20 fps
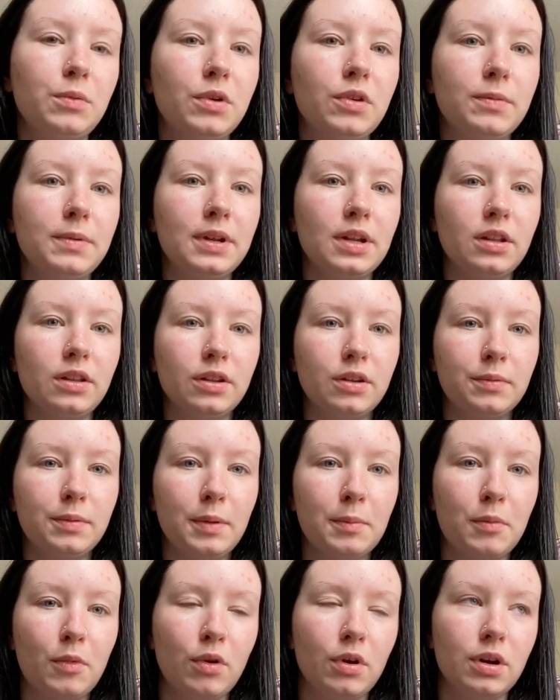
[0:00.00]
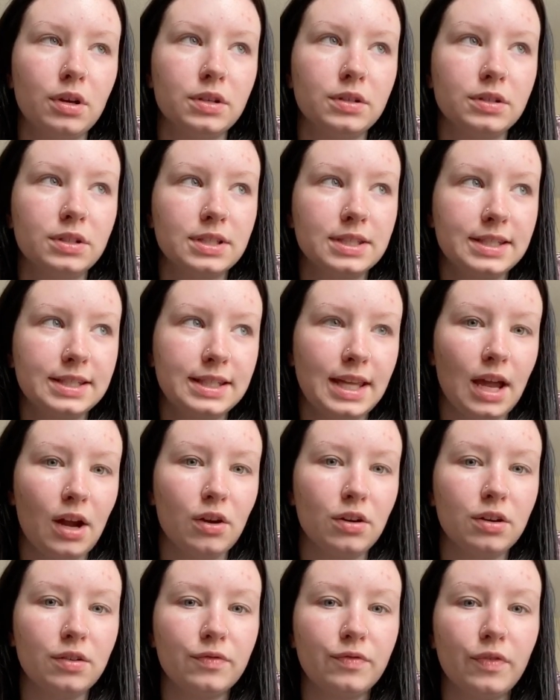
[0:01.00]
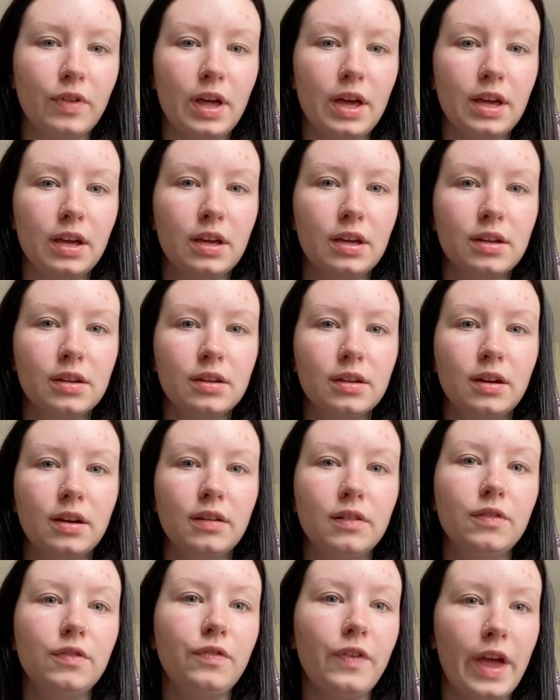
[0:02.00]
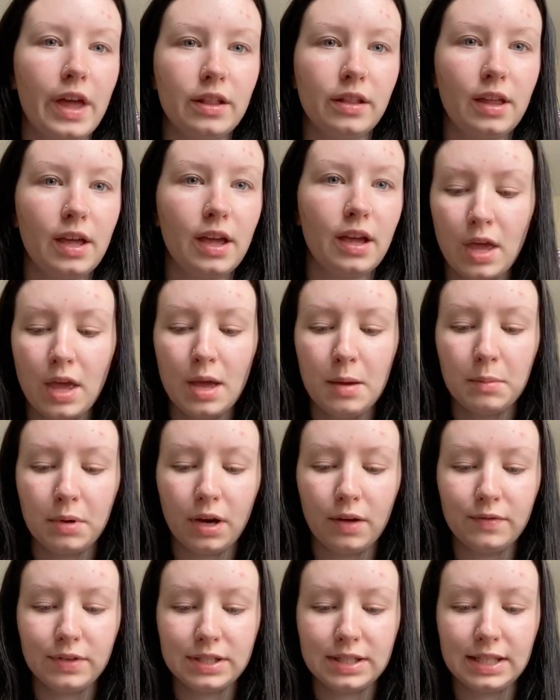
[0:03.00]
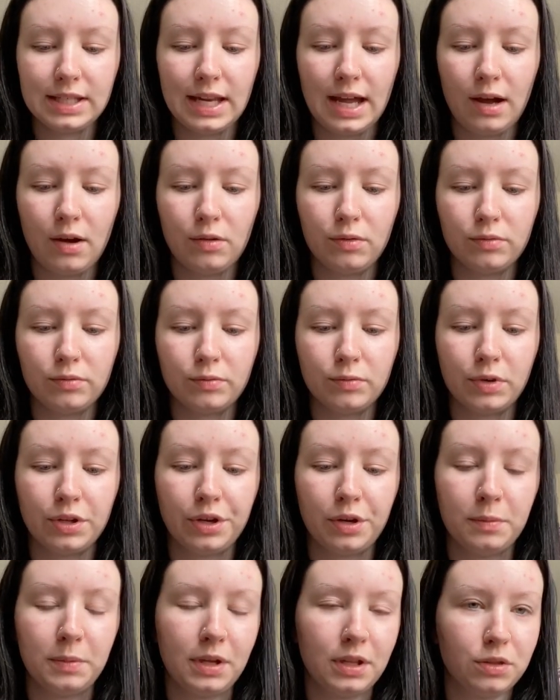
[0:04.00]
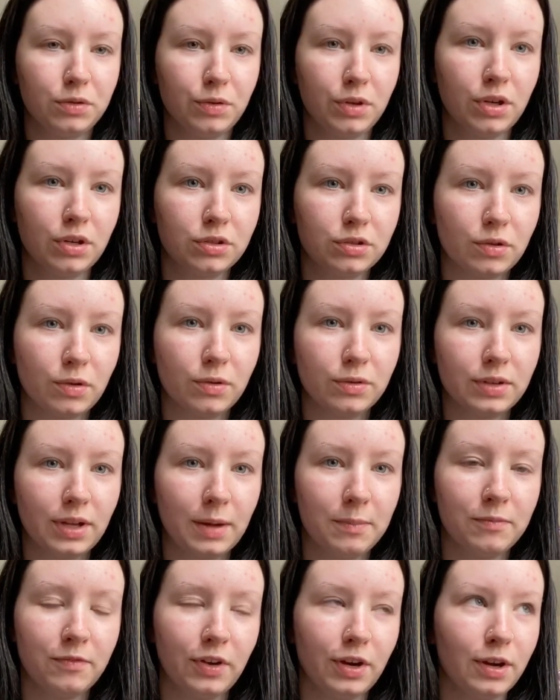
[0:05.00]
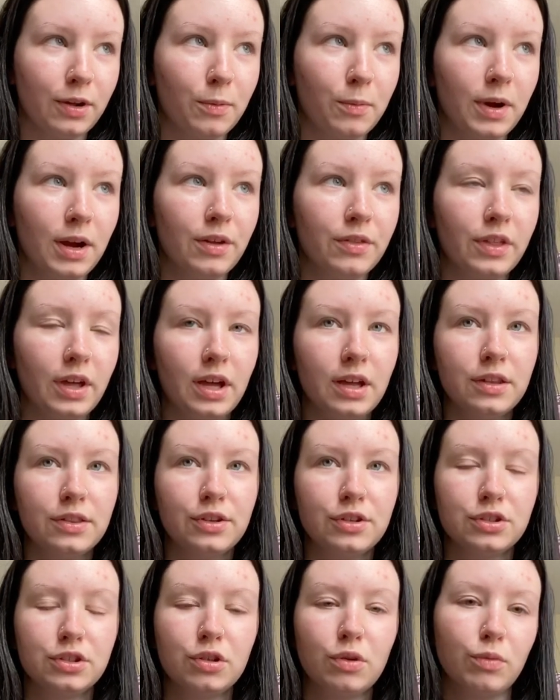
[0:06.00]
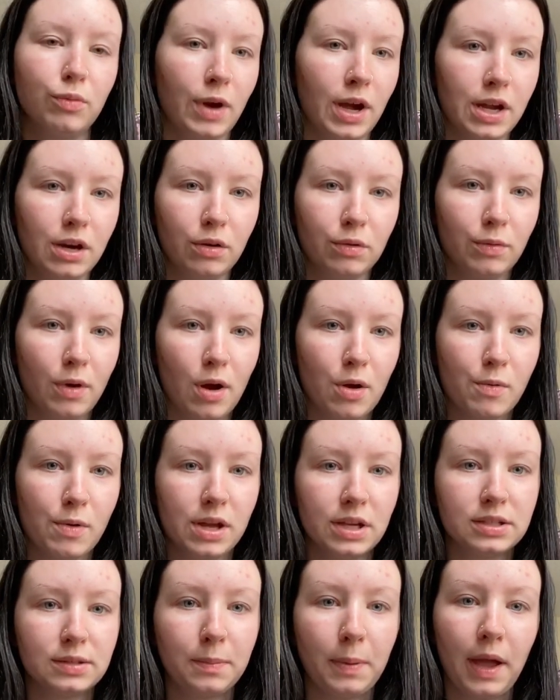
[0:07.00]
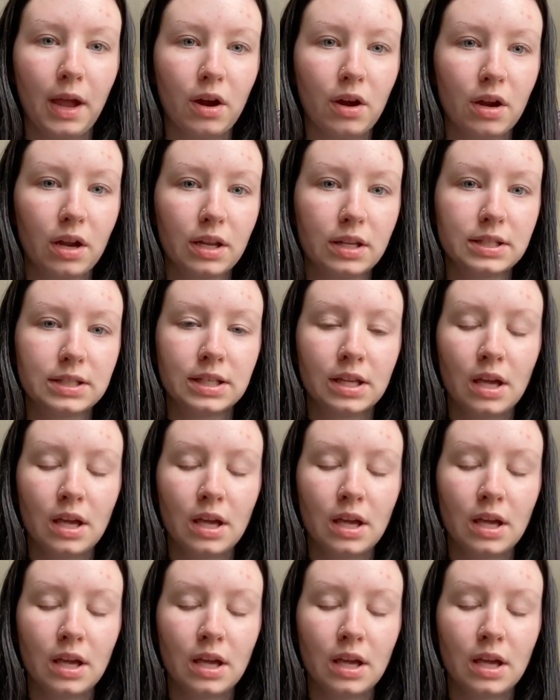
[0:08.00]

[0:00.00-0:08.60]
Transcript: been a little bit more scared of failing. But obviously now, with her being 3 years old, I'm very aware that there's no right or wrong way to parent,